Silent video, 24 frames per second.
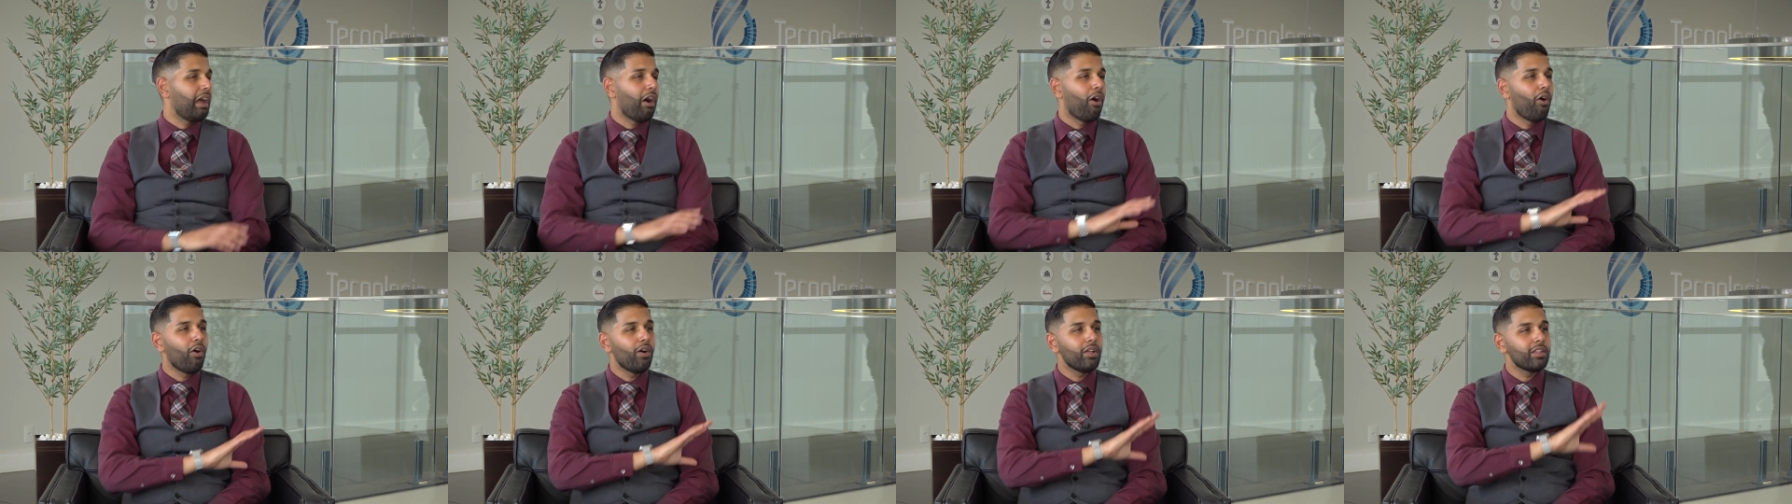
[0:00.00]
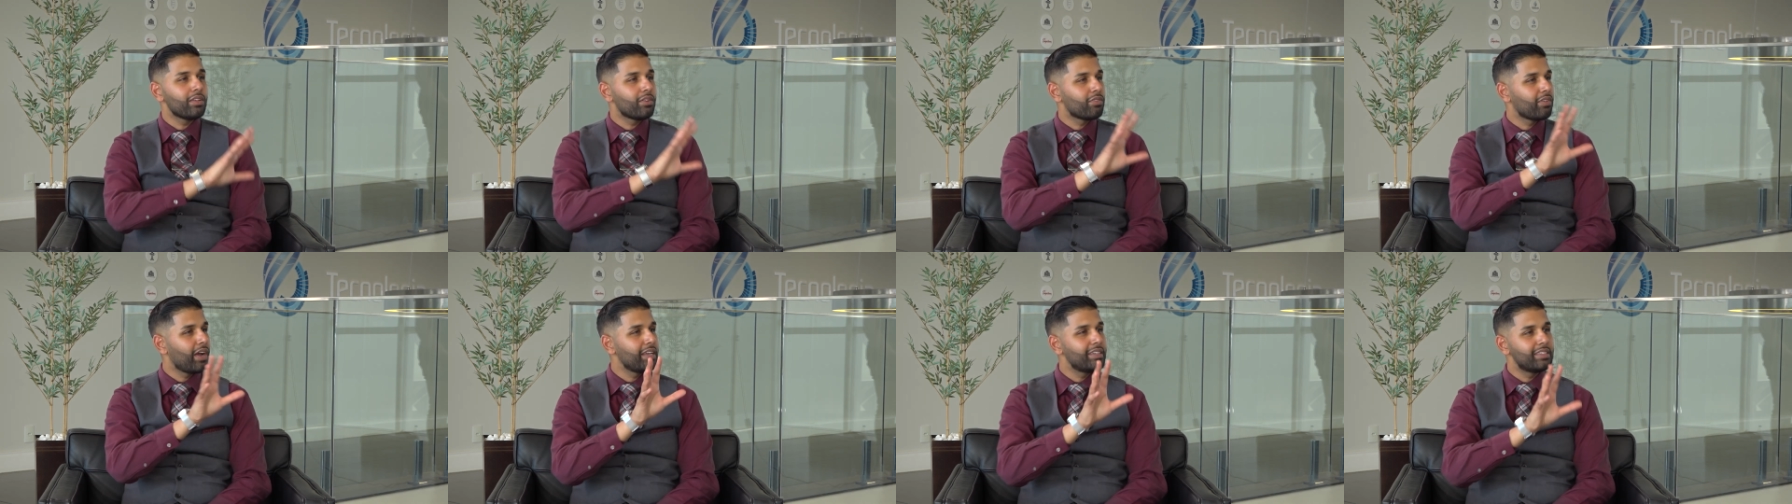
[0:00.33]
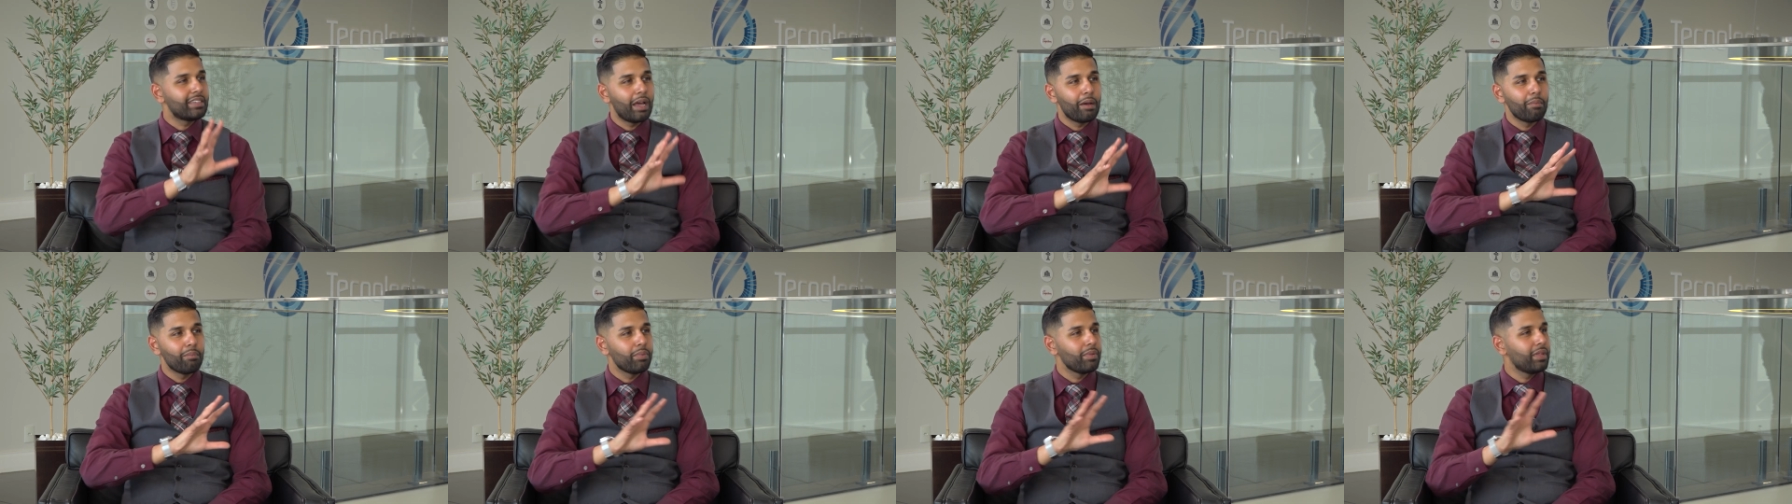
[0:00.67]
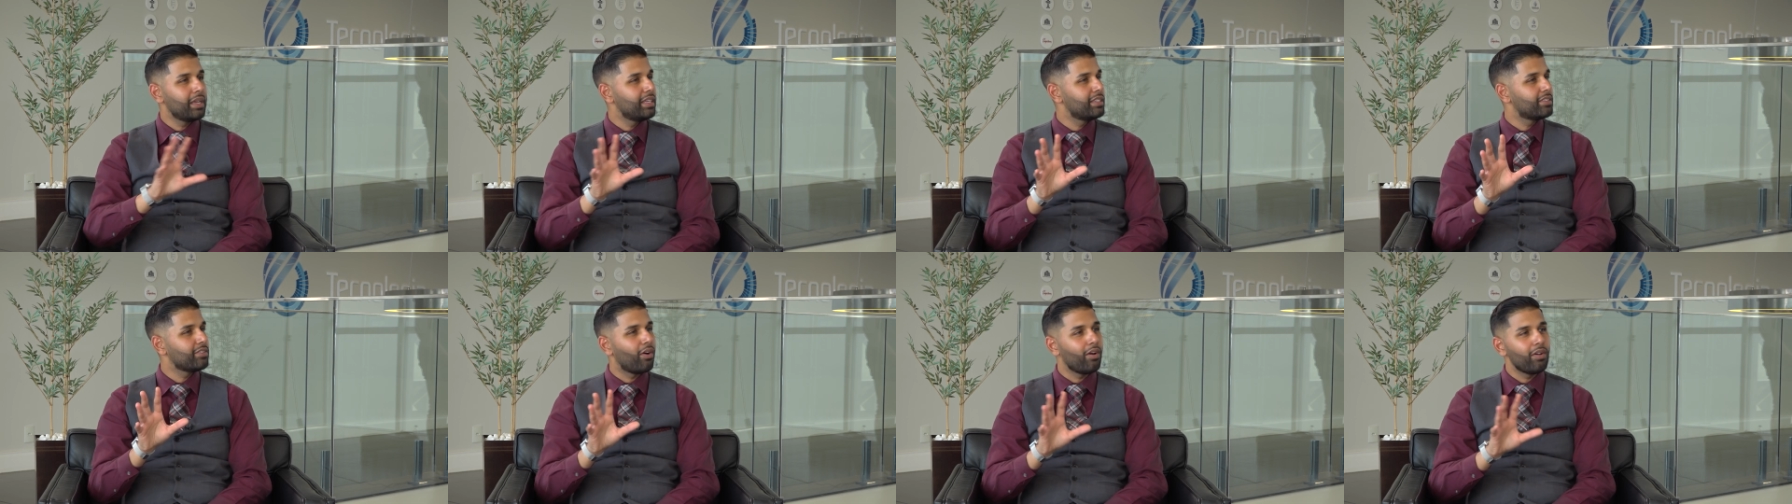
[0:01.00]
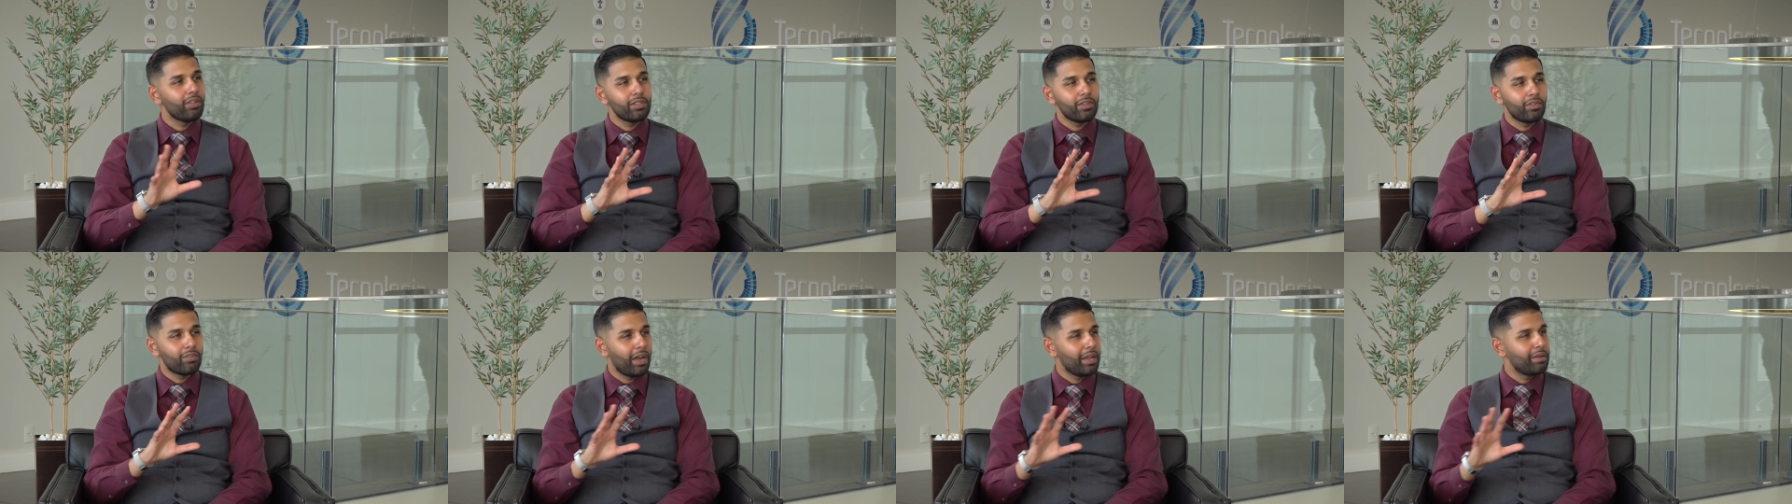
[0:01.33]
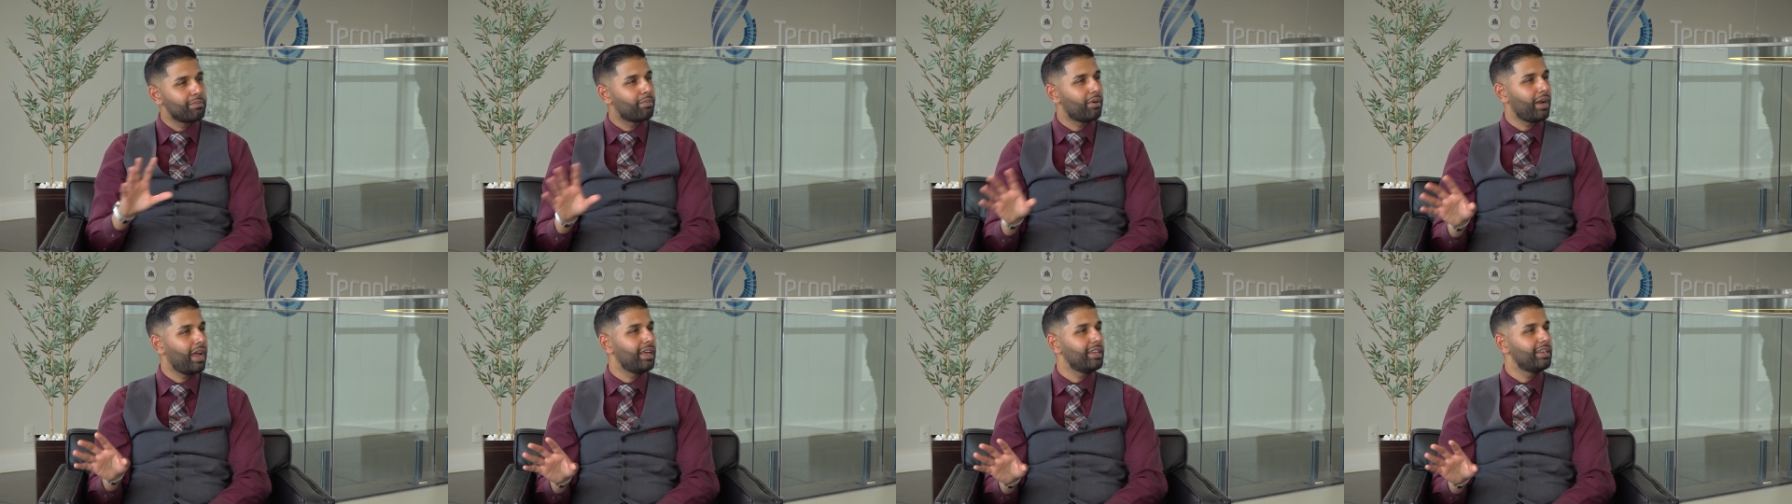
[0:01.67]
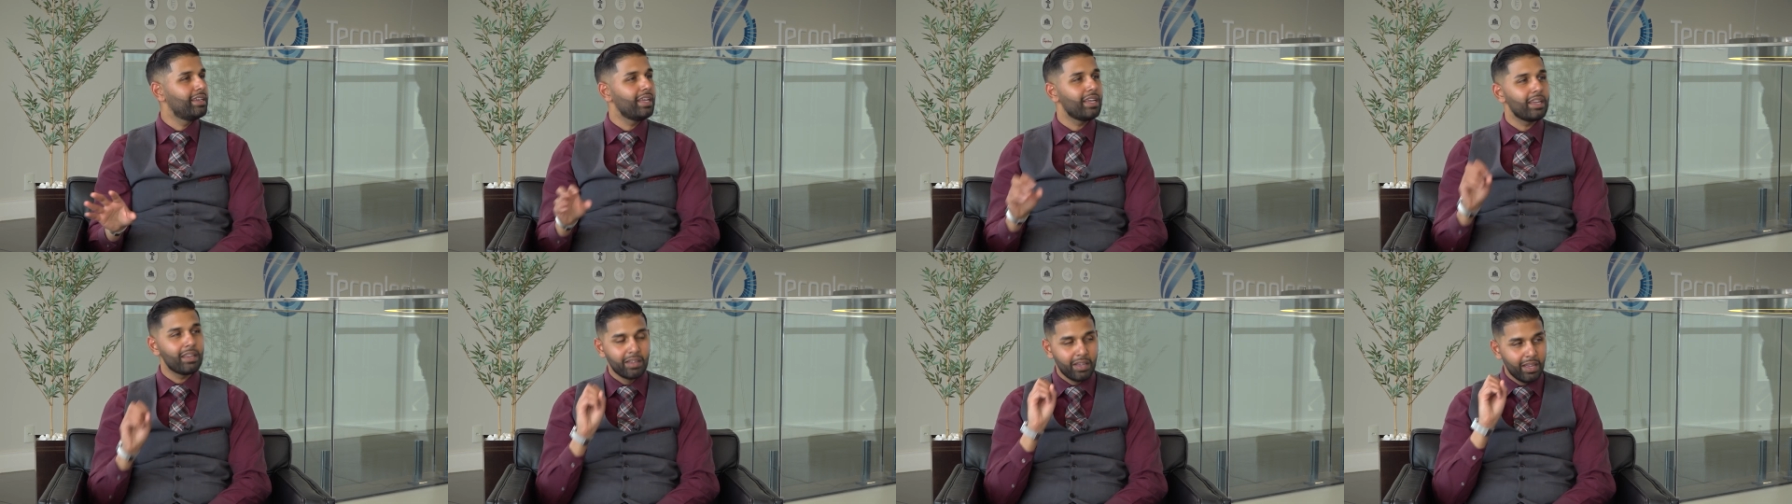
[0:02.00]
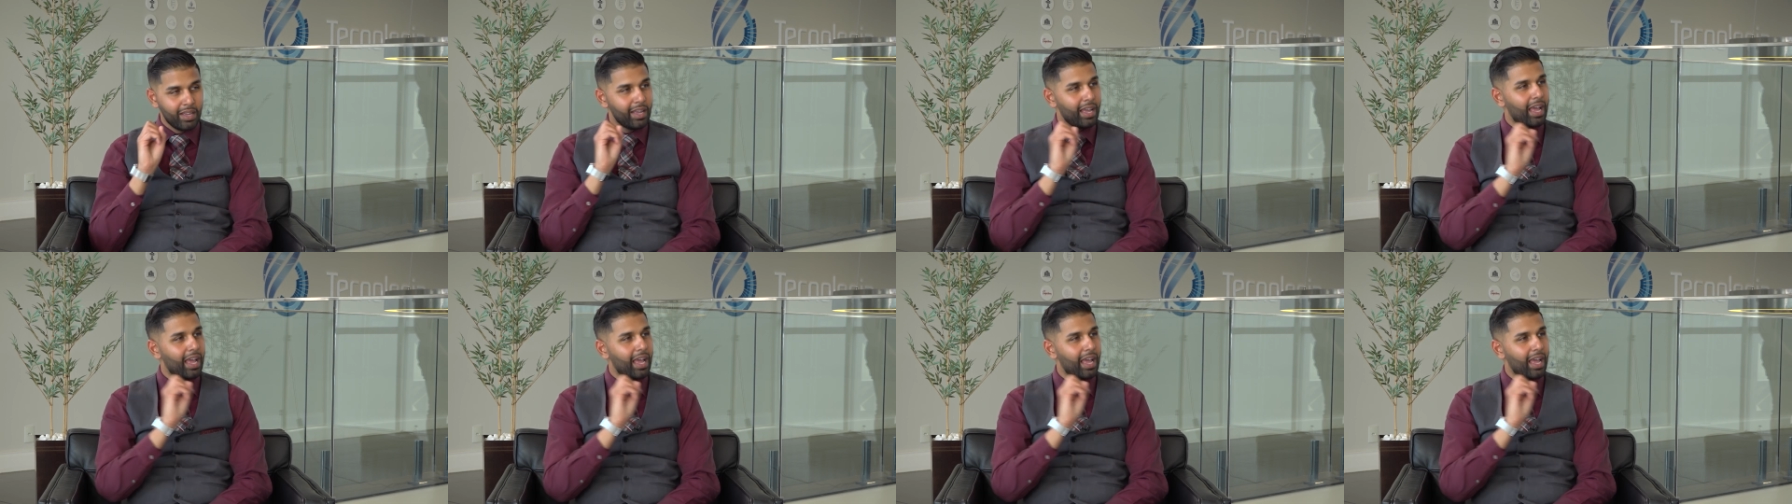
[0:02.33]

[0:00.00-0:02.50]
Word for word: all the right templates, all the right branding,